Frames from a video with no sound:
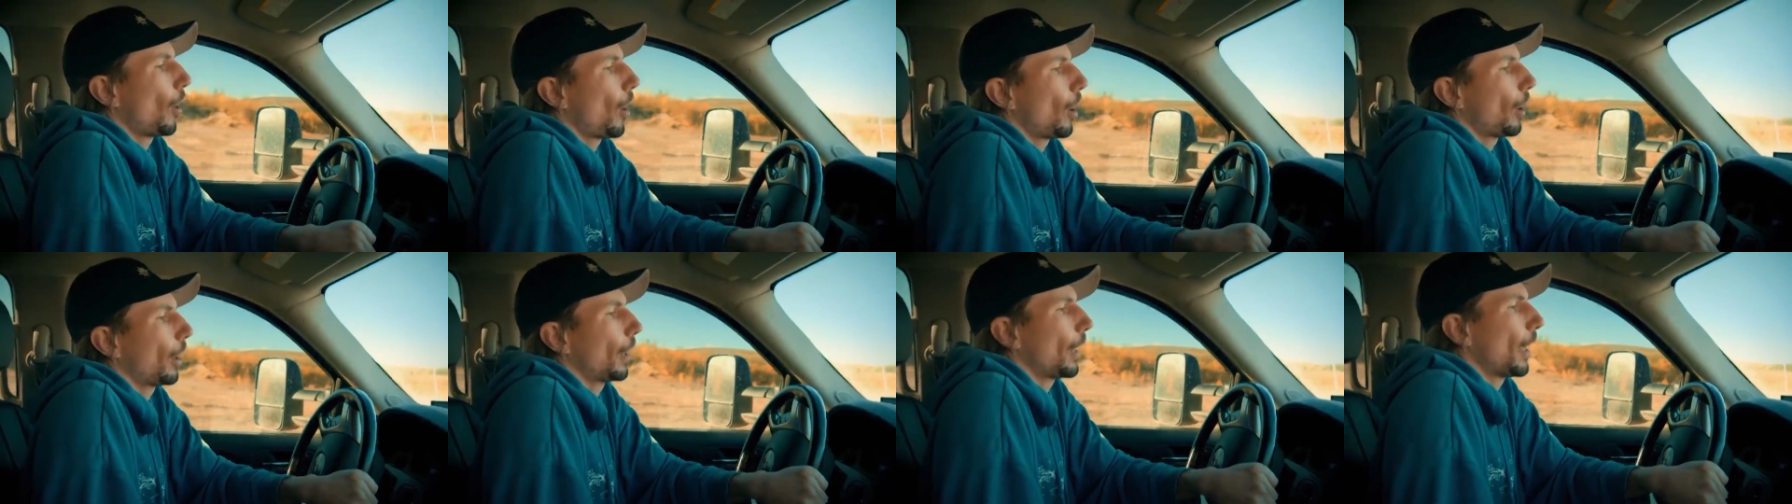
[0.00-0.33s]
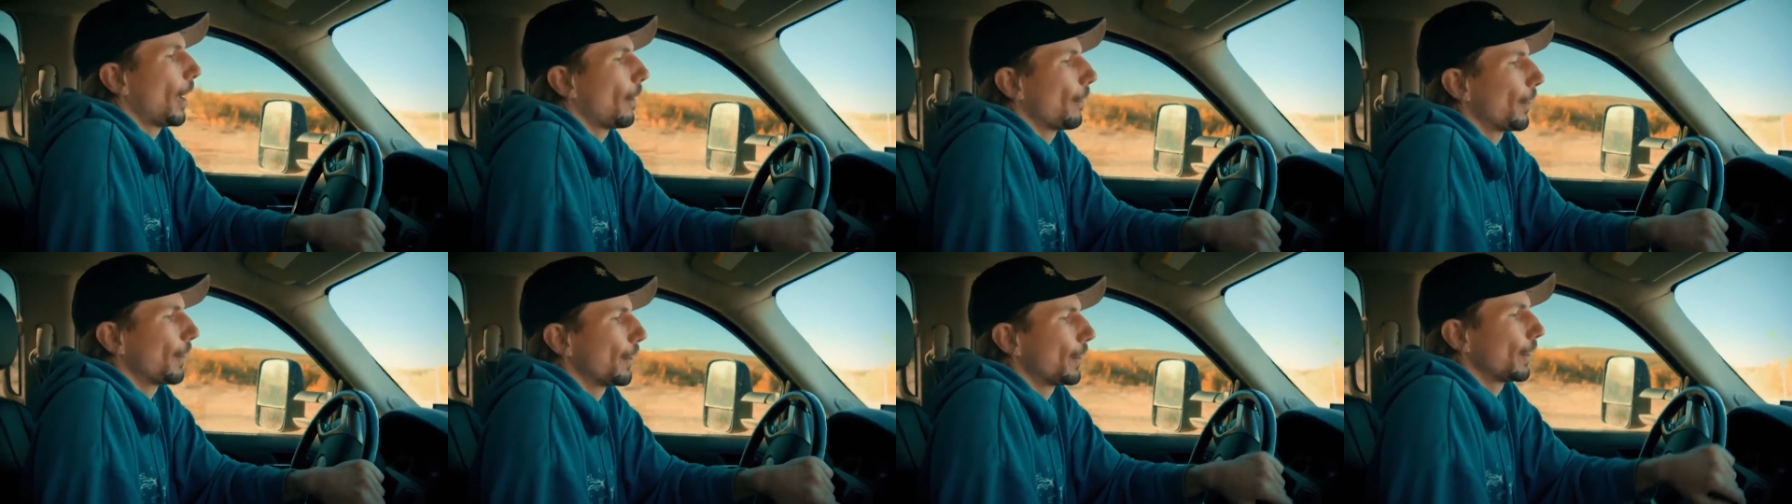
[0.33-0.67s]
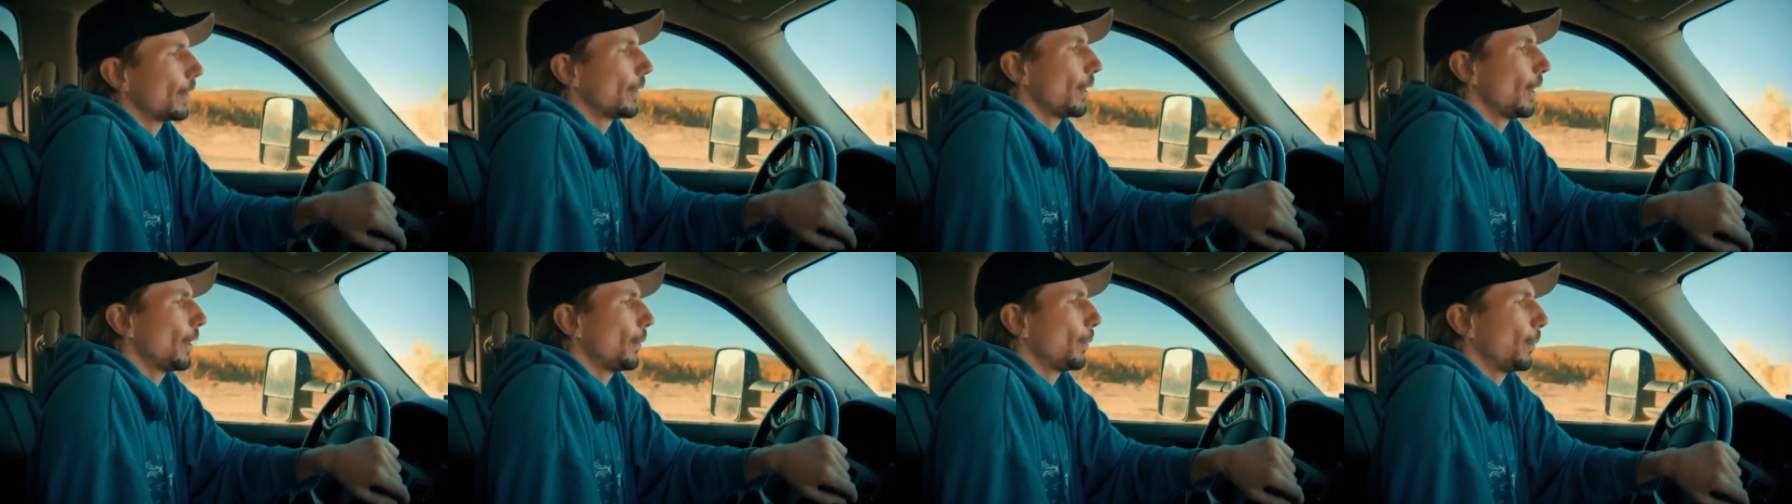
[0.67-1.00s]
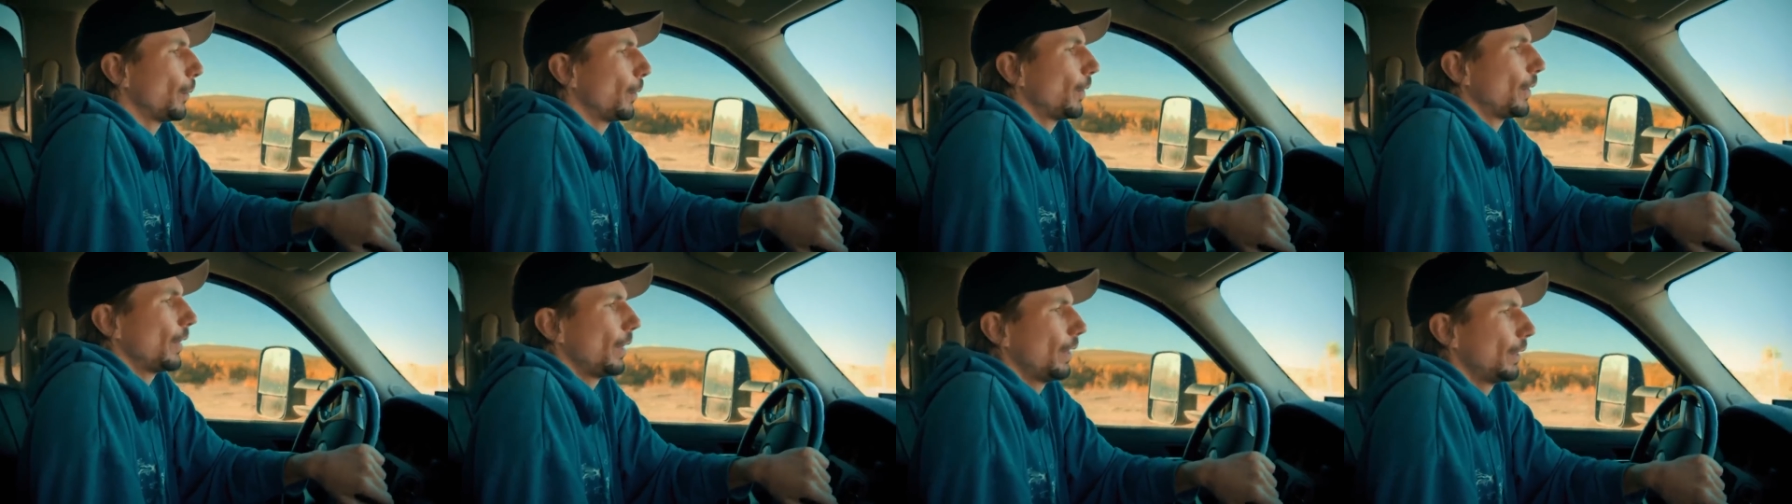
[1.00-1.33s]
not going to have a
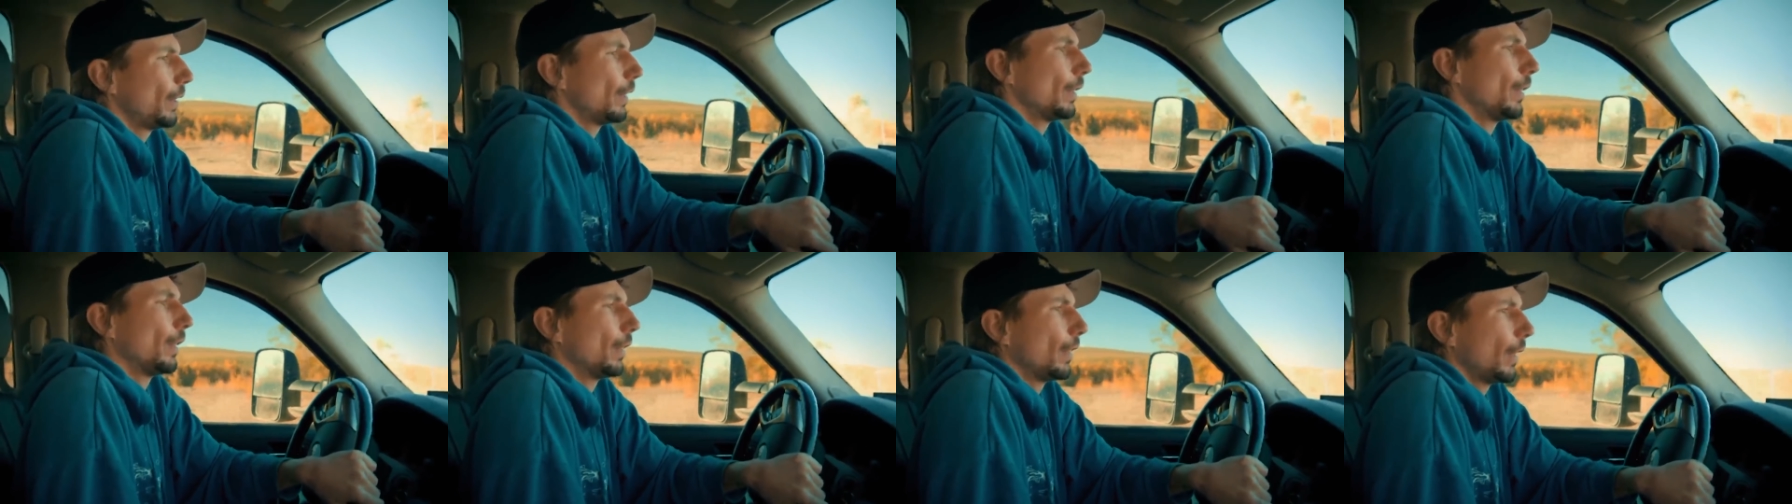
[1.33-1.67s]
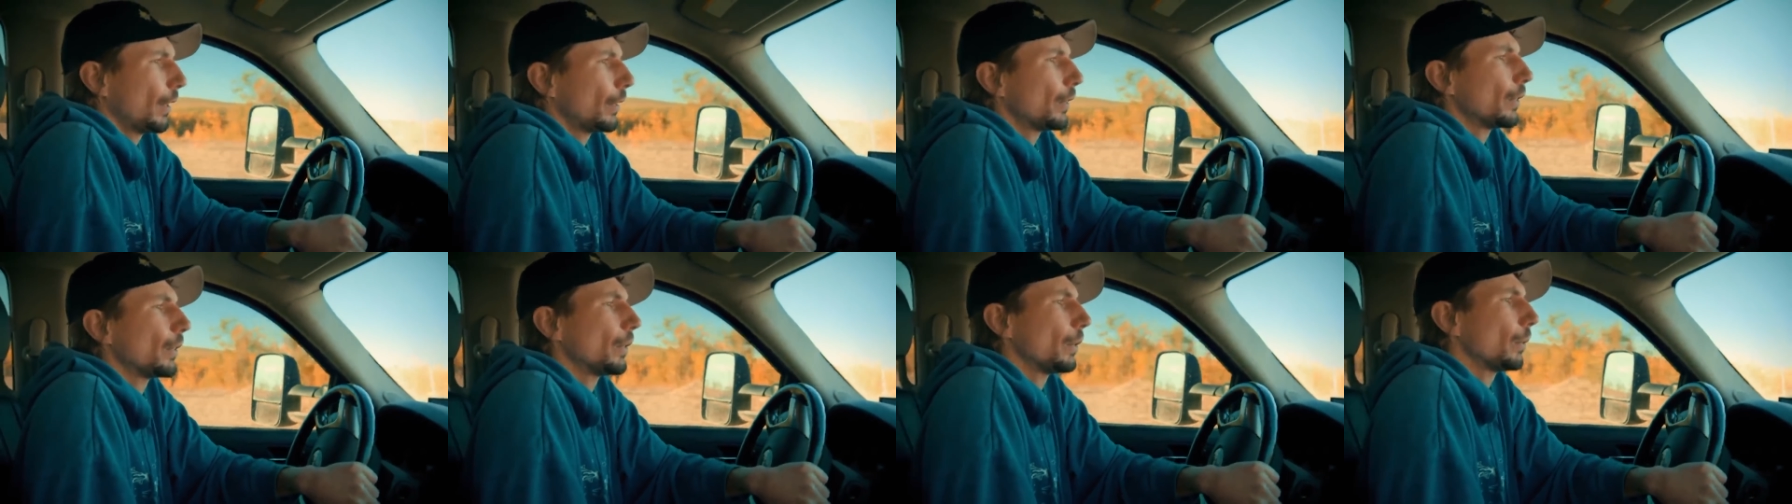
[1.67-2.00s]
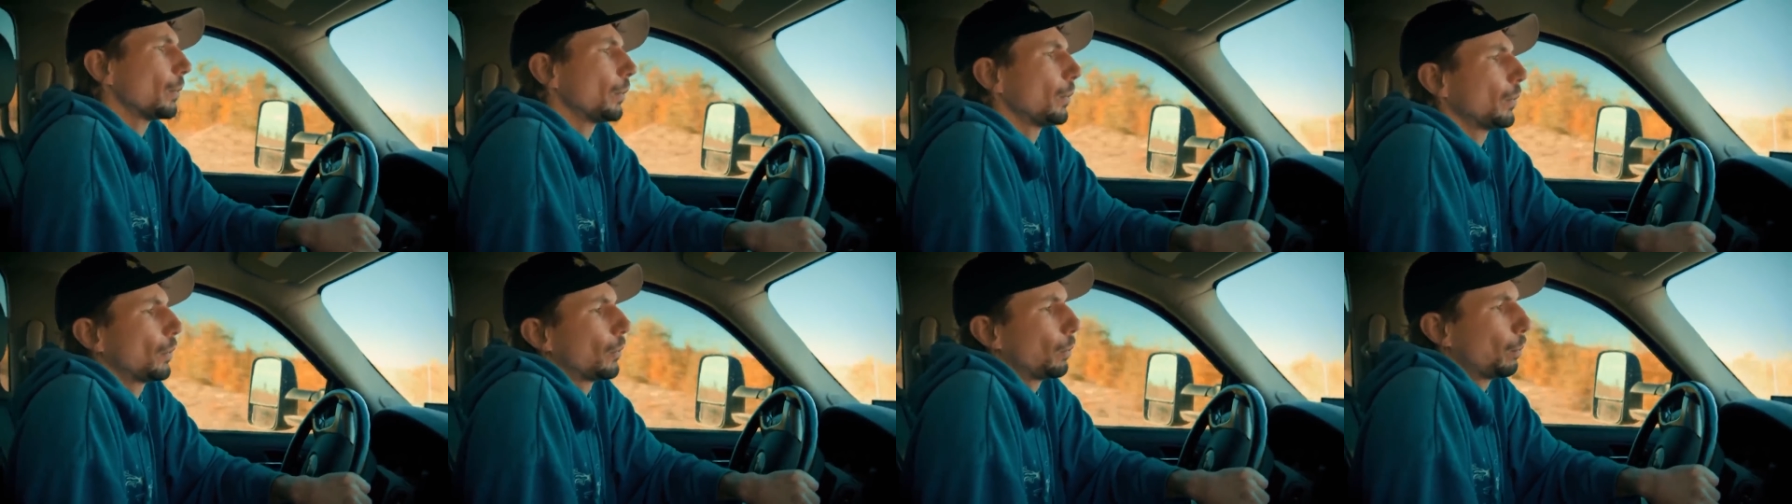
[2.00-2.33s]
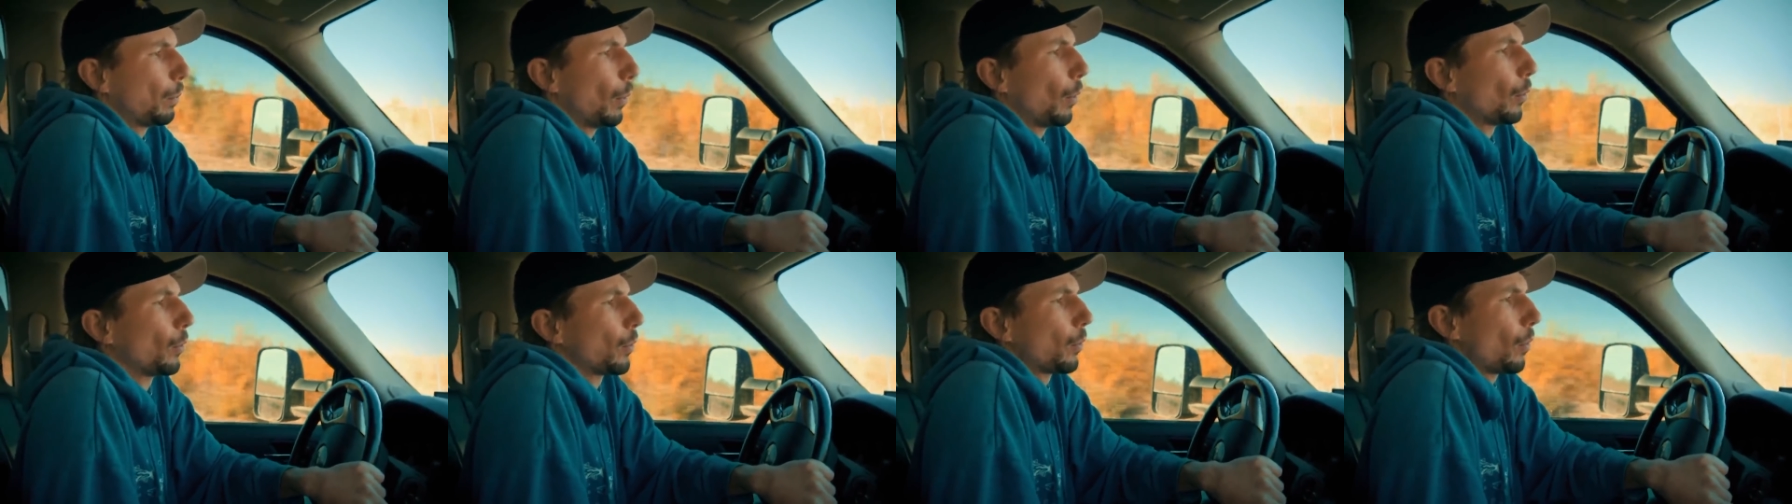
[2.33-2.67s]
successful season unless
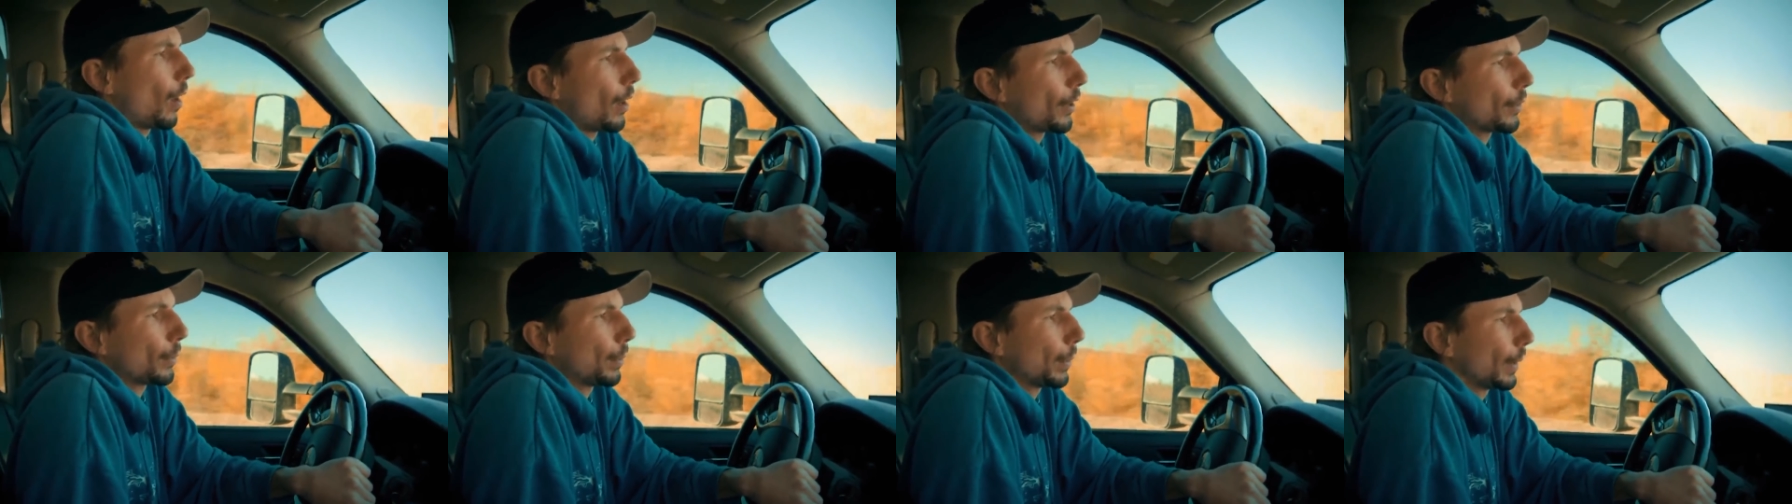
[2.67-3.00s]
both wash